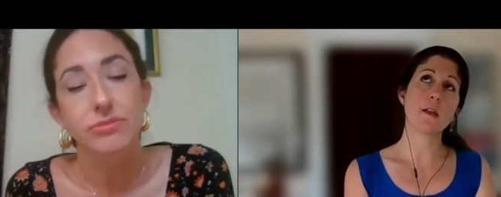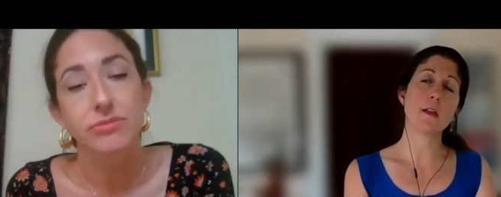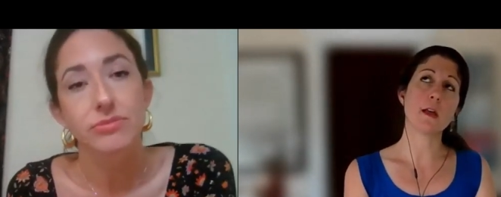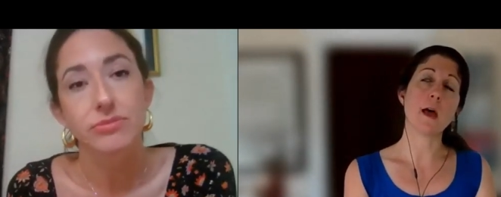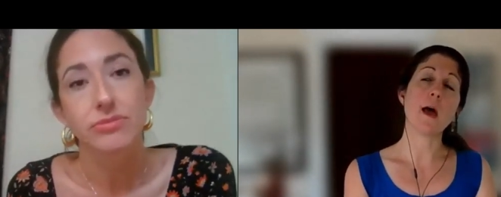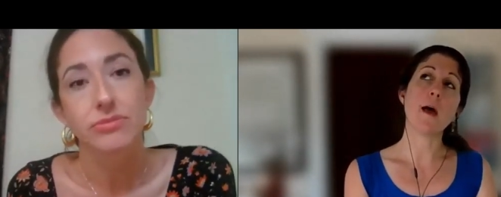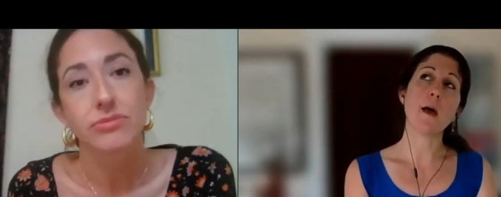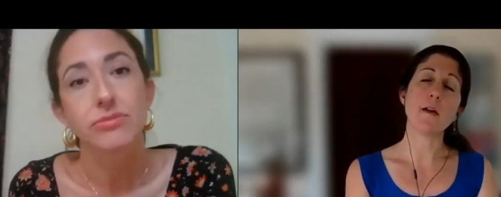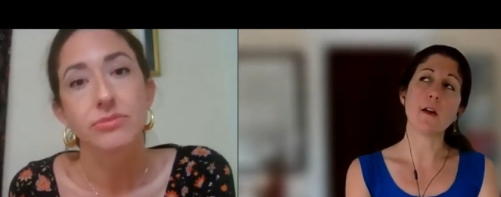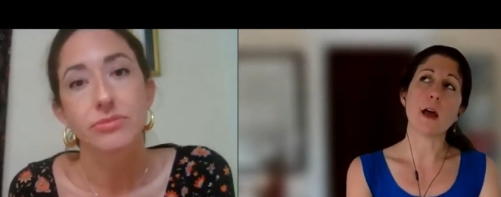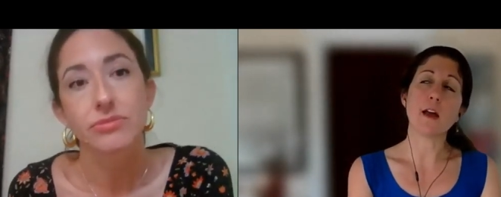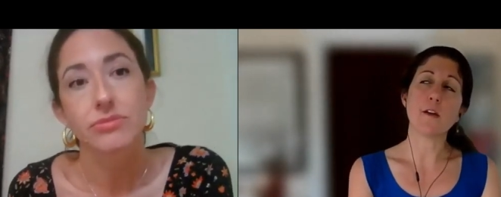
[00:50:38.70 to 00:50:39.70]
Speaker 1: I, I know
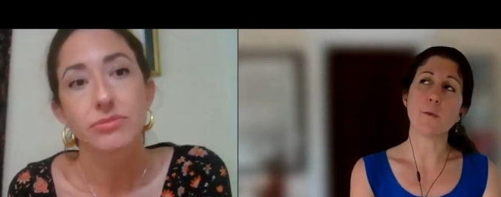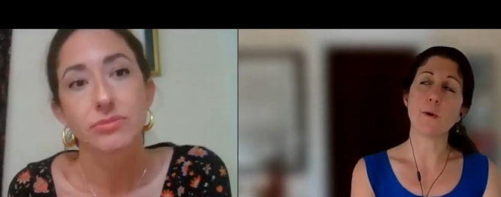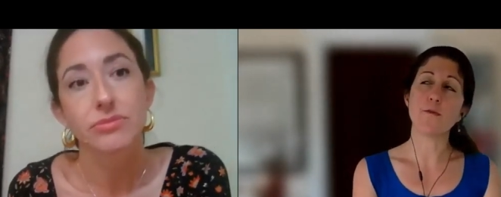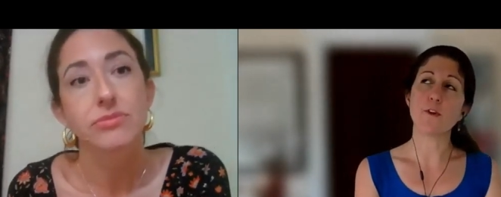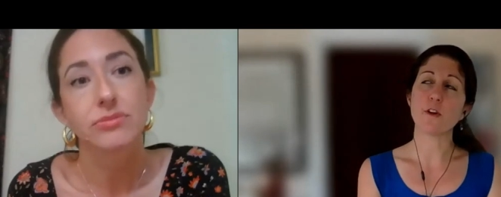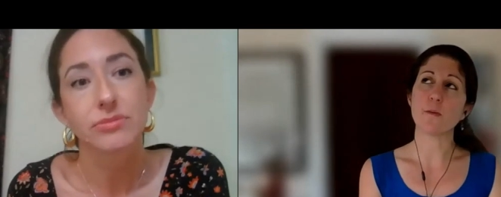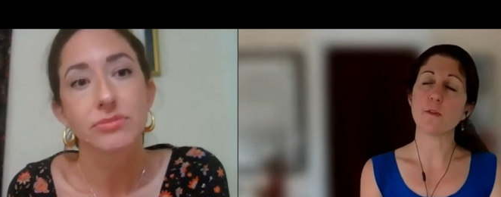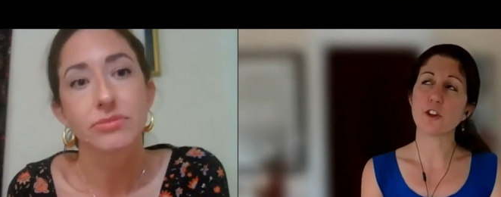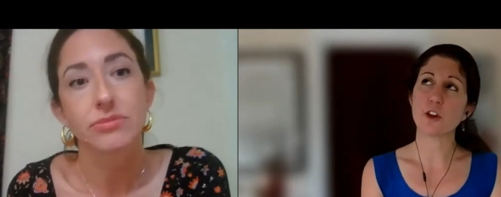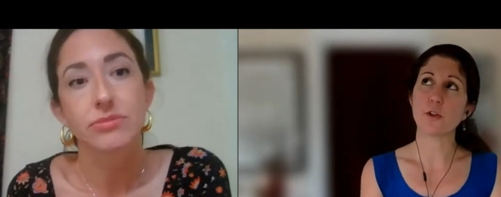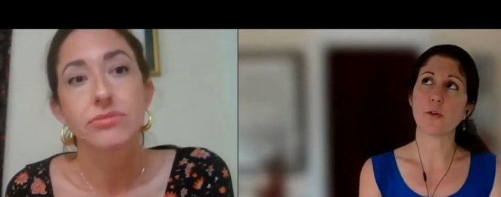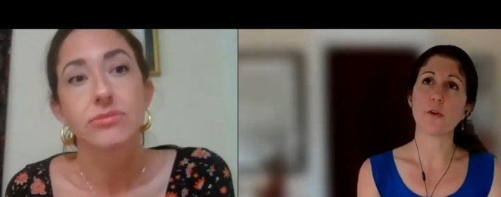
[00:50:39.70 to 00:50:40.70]
I have one friend in
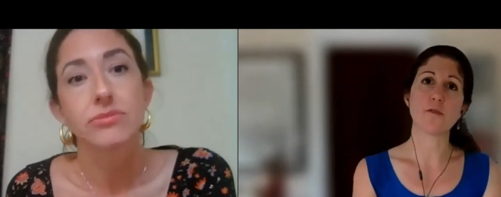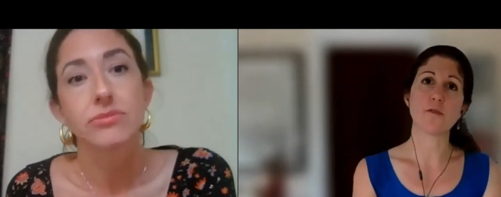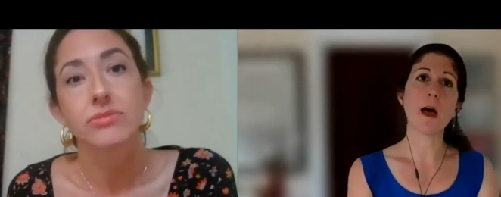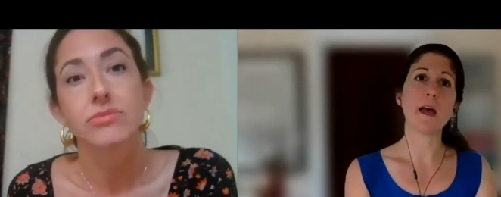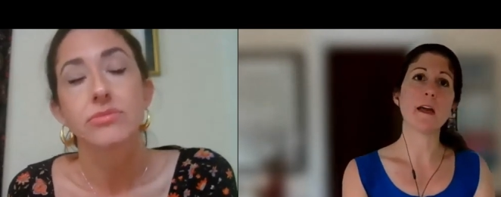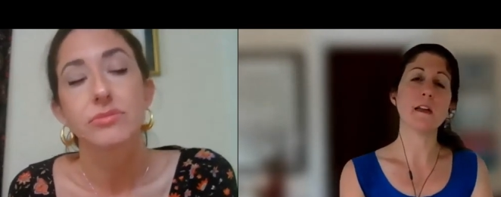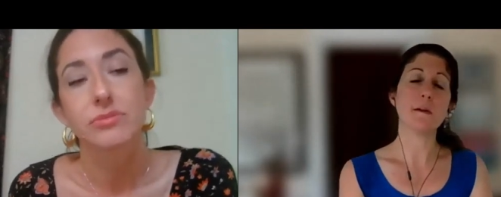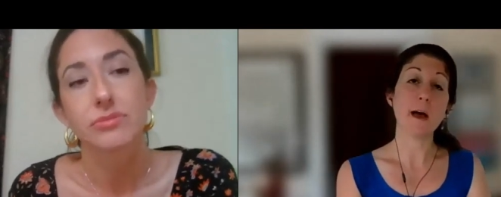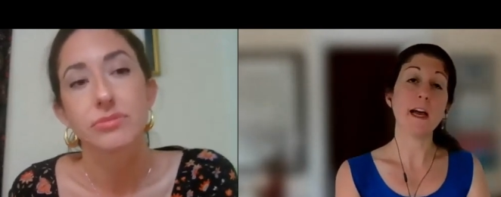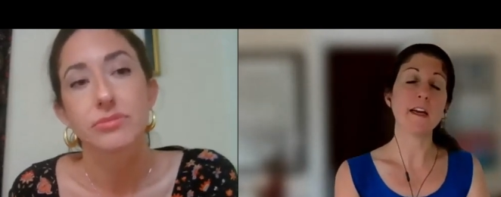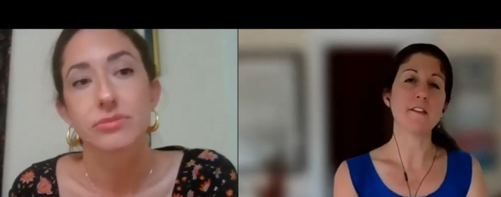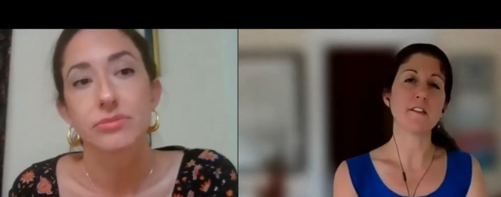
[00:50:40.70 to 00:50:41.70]
particular is my in
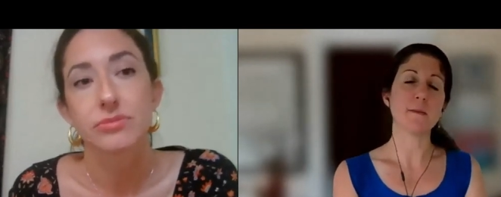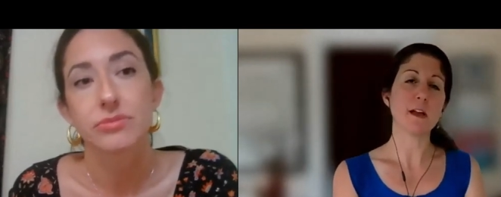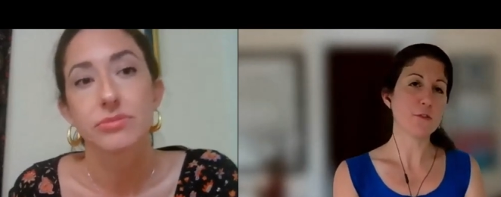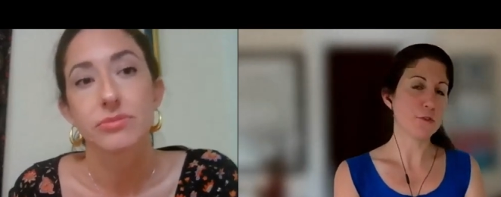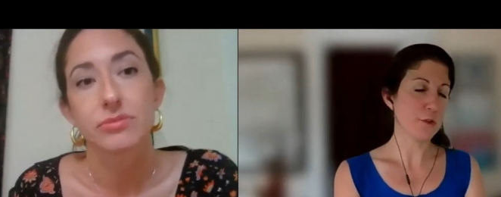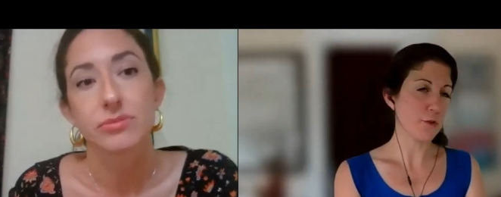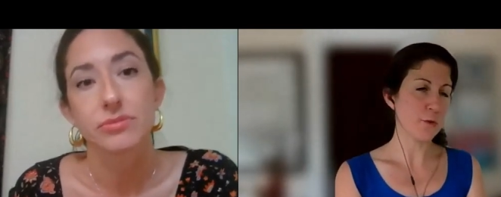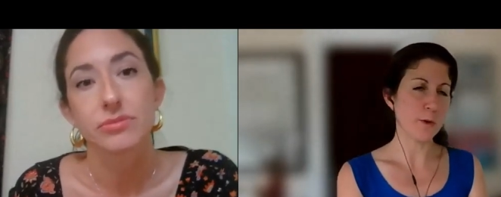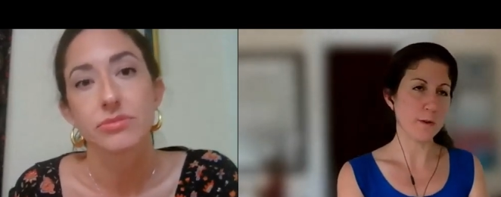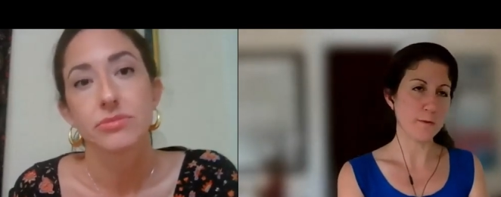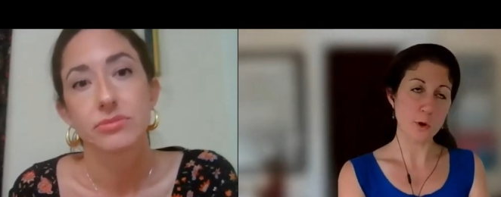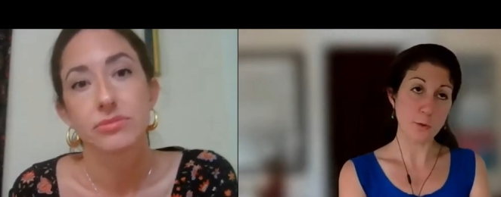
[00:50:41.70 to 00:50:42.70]
mind as a master of this, who
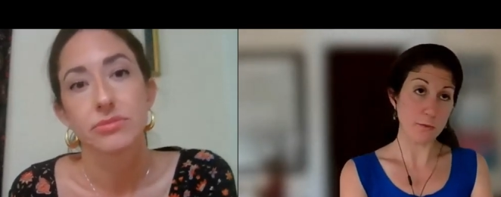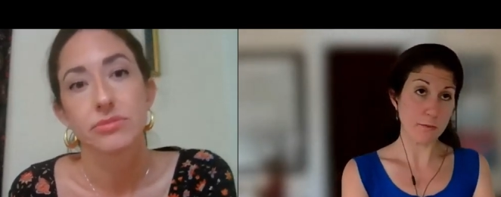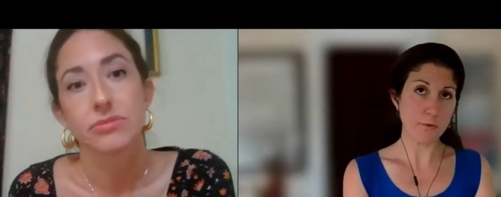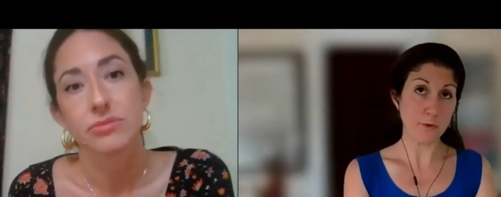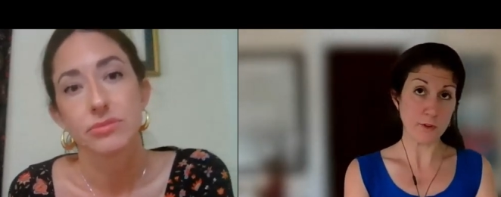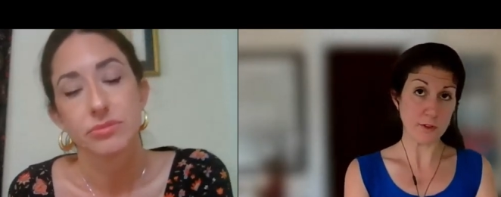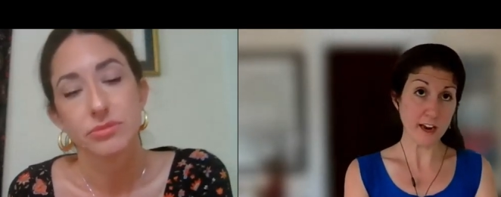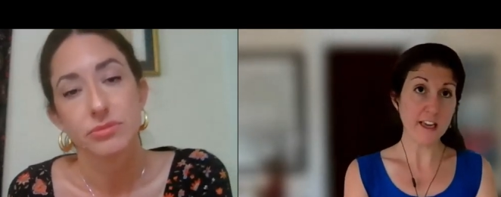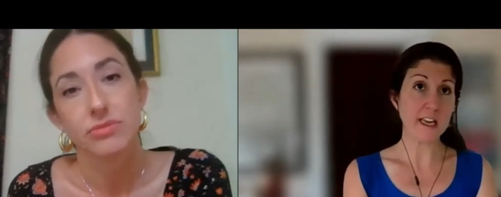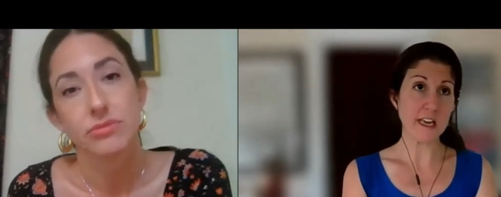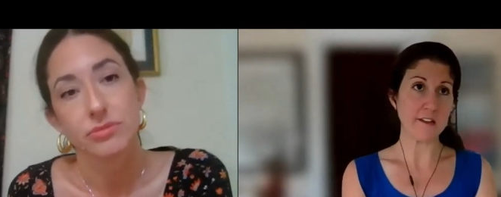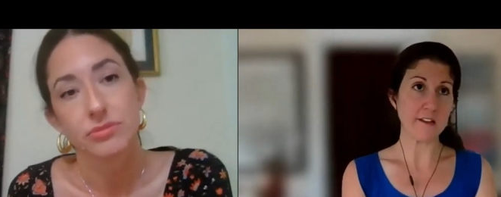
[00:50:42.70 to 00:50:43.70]
I've known for
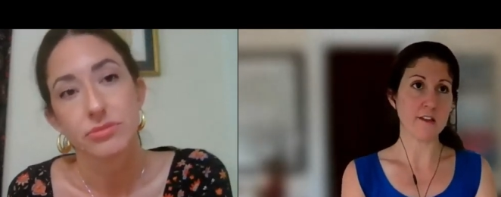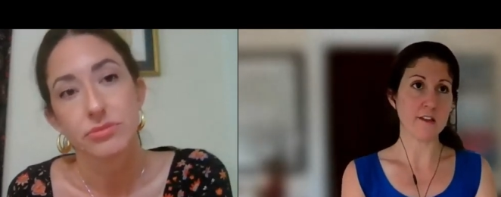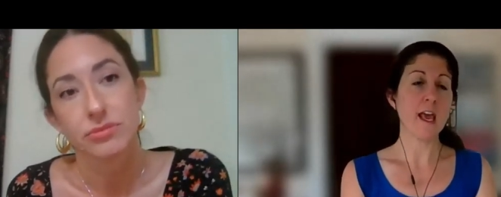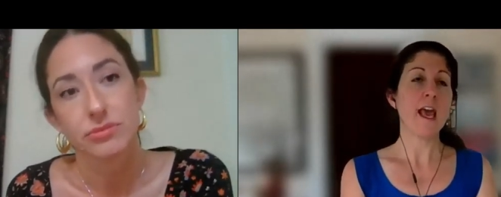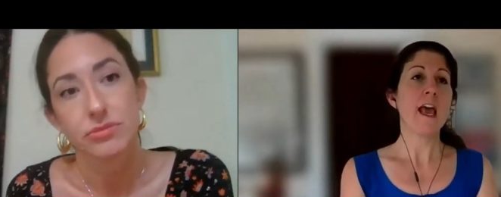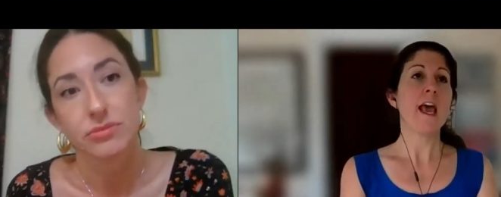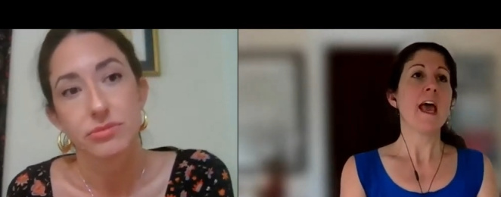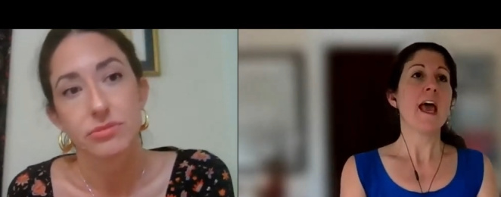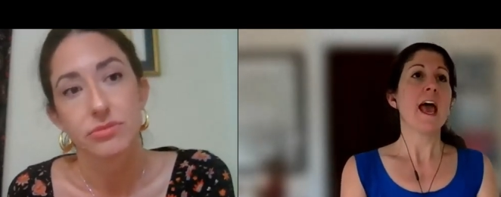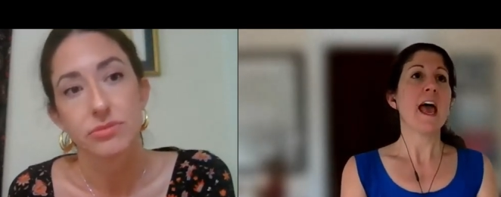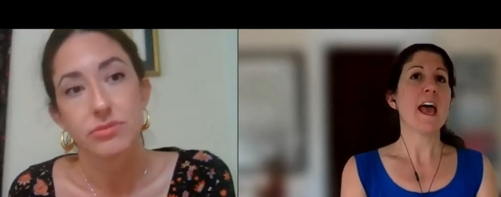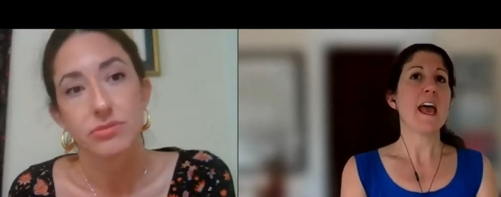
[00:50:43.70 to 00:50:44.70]
decades,
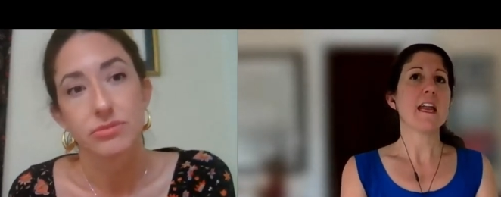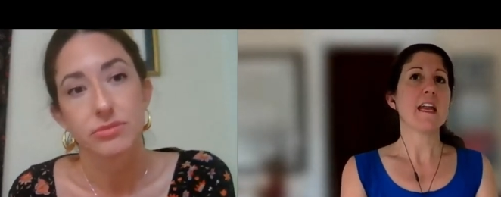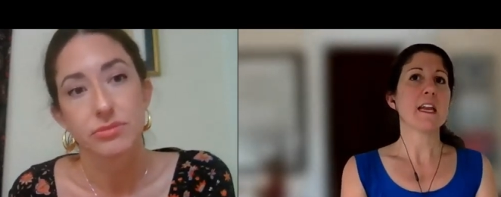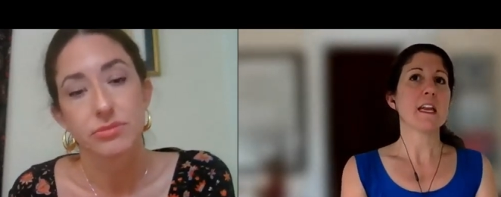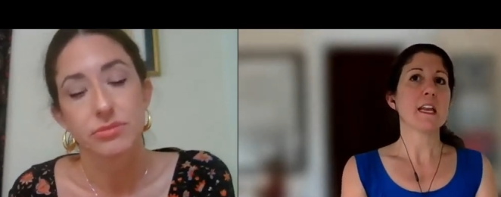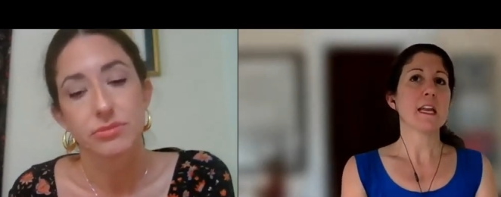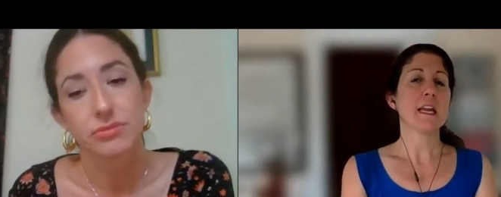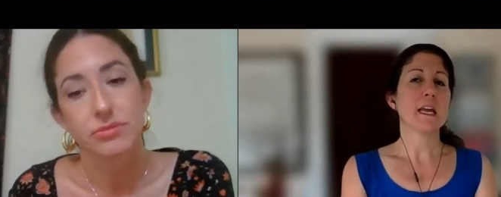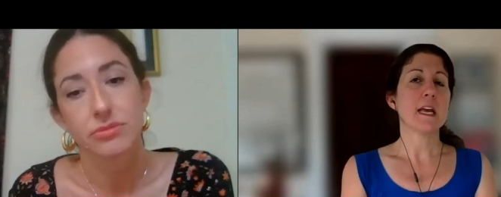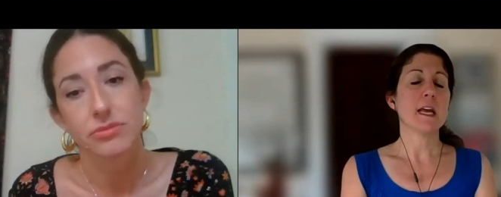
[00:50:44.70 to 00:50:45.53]
and